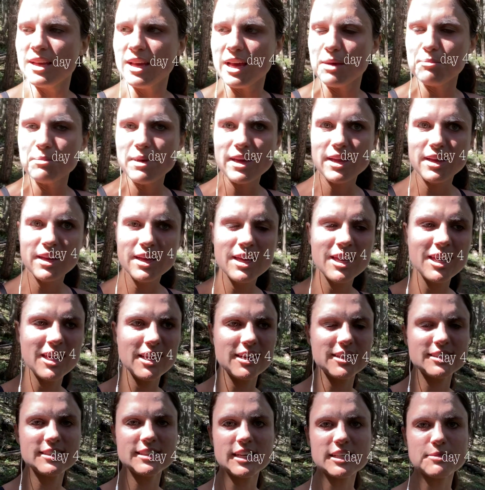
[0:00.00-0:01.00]
I'm at,
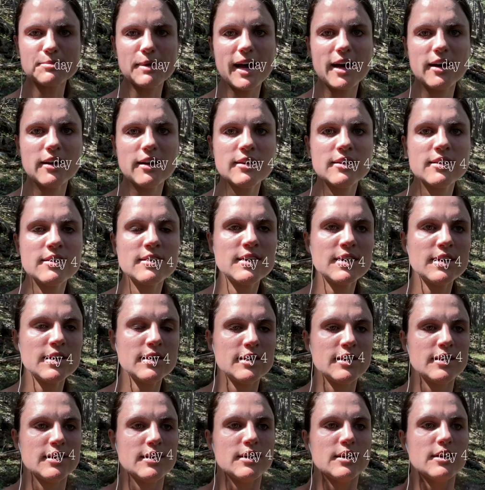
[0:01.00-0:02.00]
in a six mile
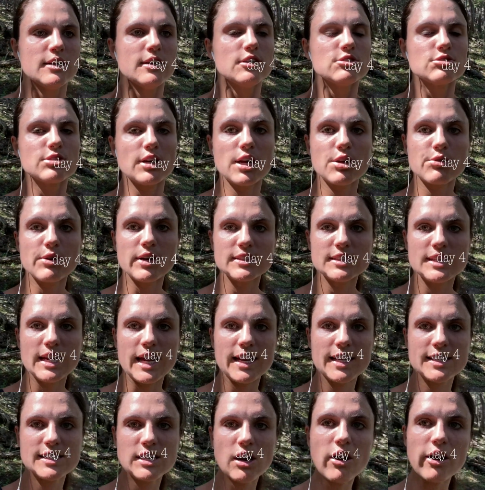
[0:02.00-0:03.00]
trail run today.
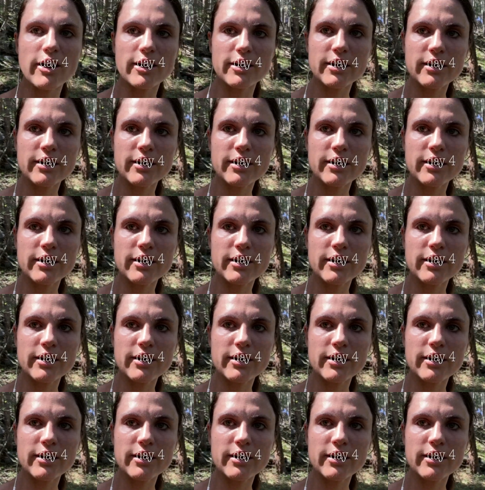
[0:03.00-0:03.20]
It's hard.